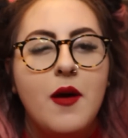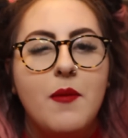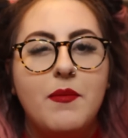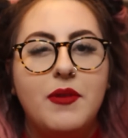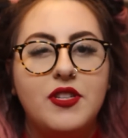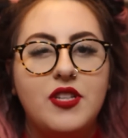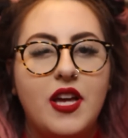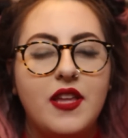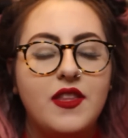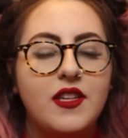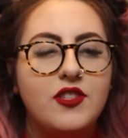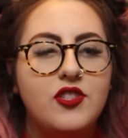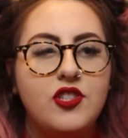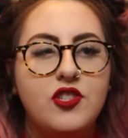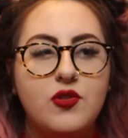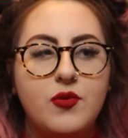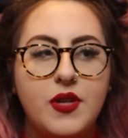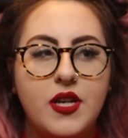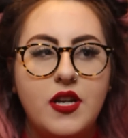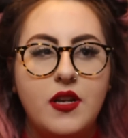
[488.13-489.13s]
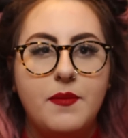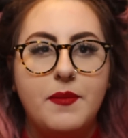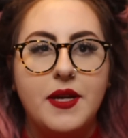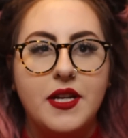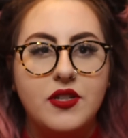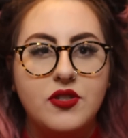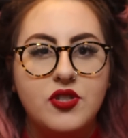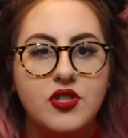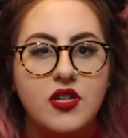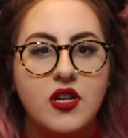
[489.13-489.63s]
But I think she tweeted a
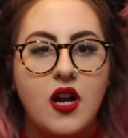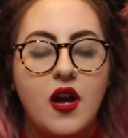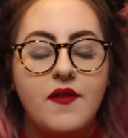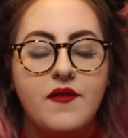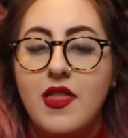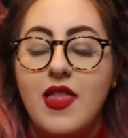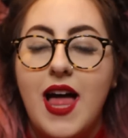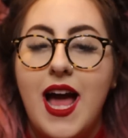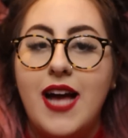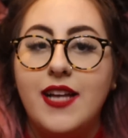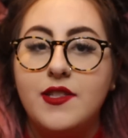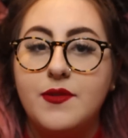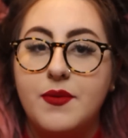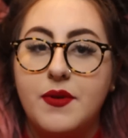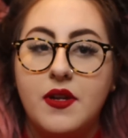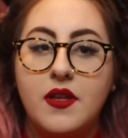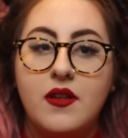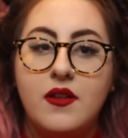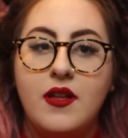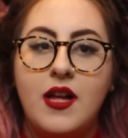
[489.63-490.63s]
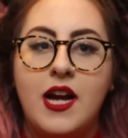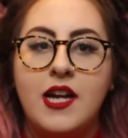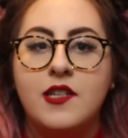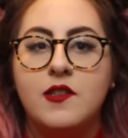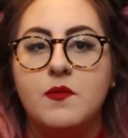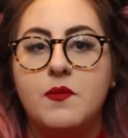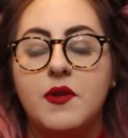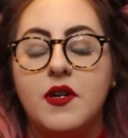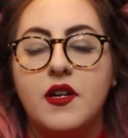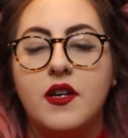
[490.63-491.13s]
picture of the last Pretty Little
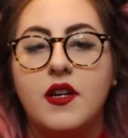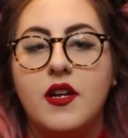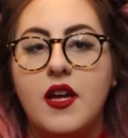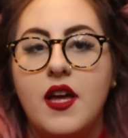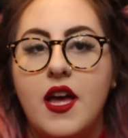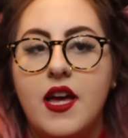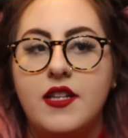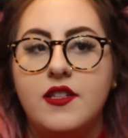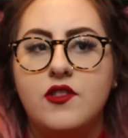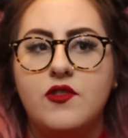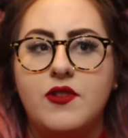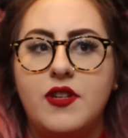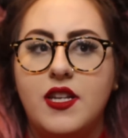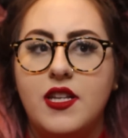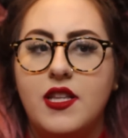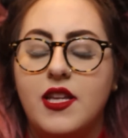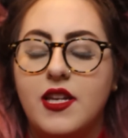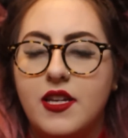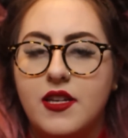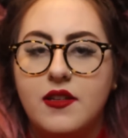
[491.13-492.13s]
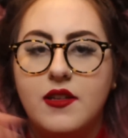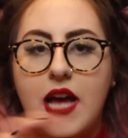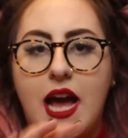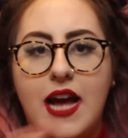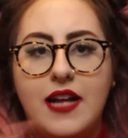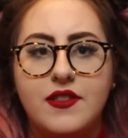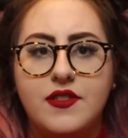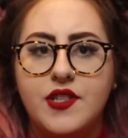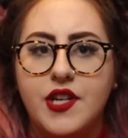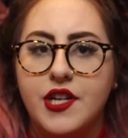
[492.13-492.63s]
Liars book and tweeted, like,
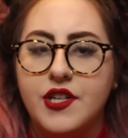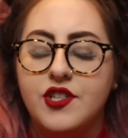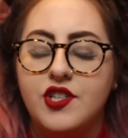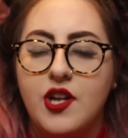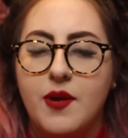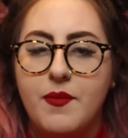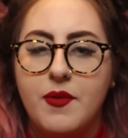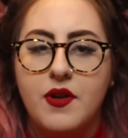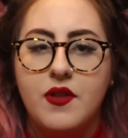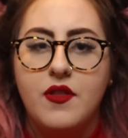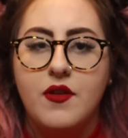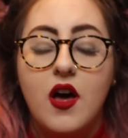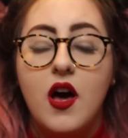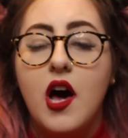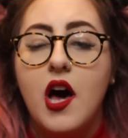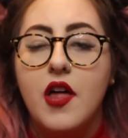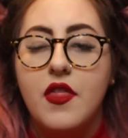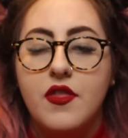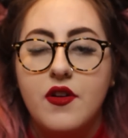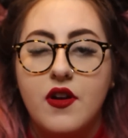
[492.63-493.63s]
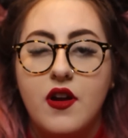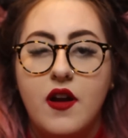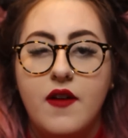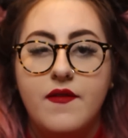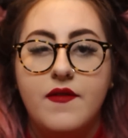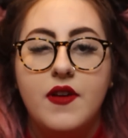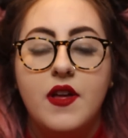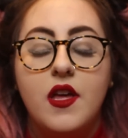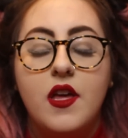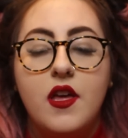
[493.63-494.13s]
at Sarah Shepard, the author
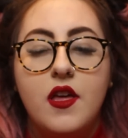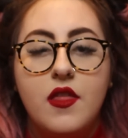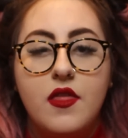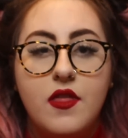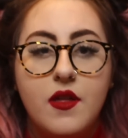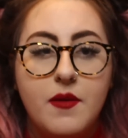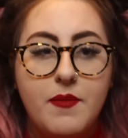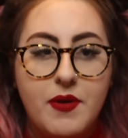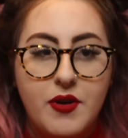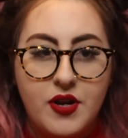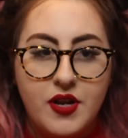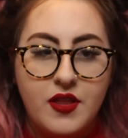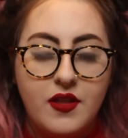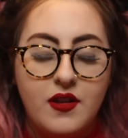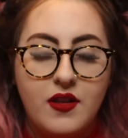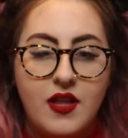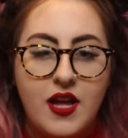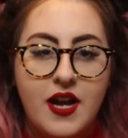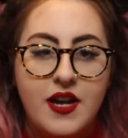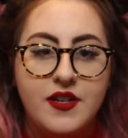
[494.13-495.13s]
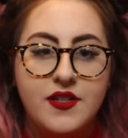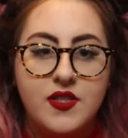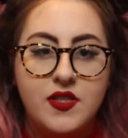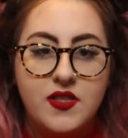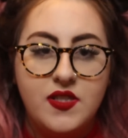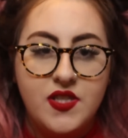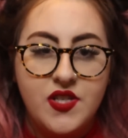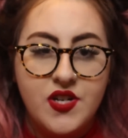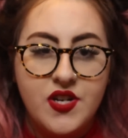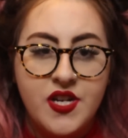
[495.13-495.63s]
of the Pretty Little Liars
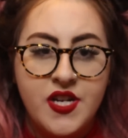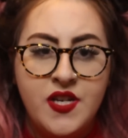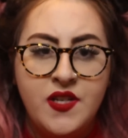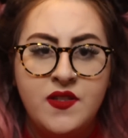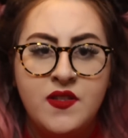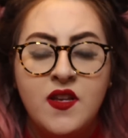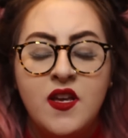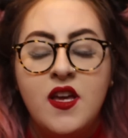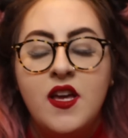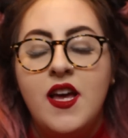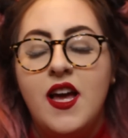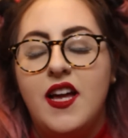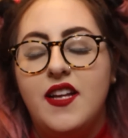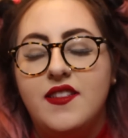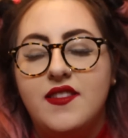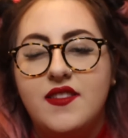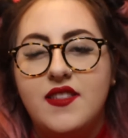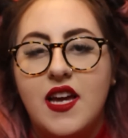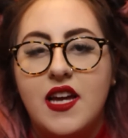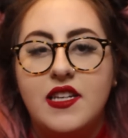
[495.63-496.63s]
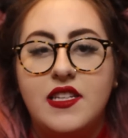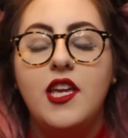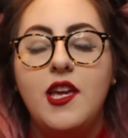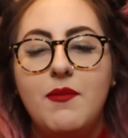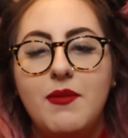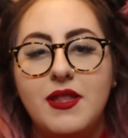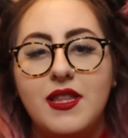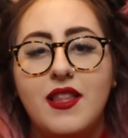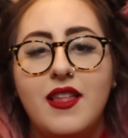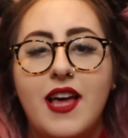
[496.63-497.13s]
series, and said,
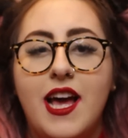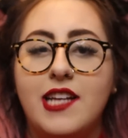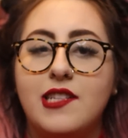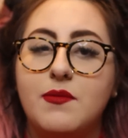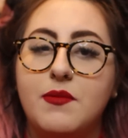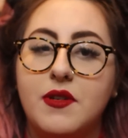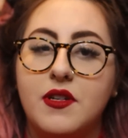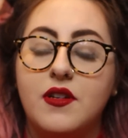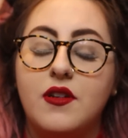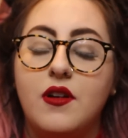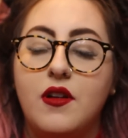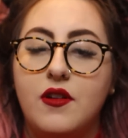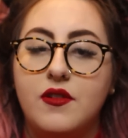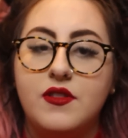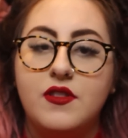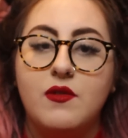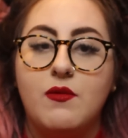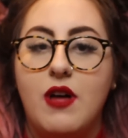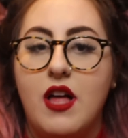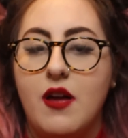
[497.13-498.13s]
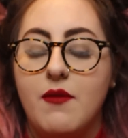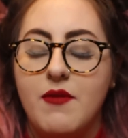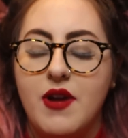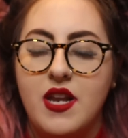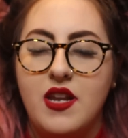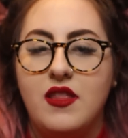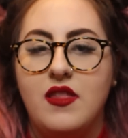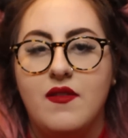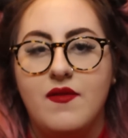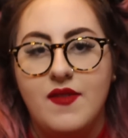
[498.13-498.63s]
"Keeping the last book close while I'm
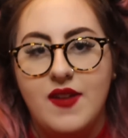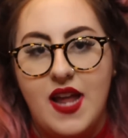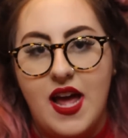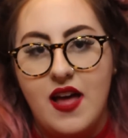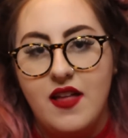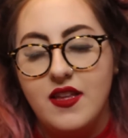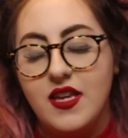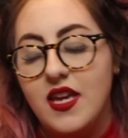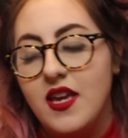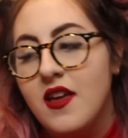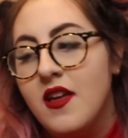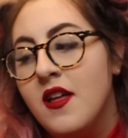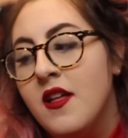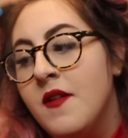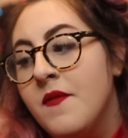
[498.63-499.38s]
writing the finale."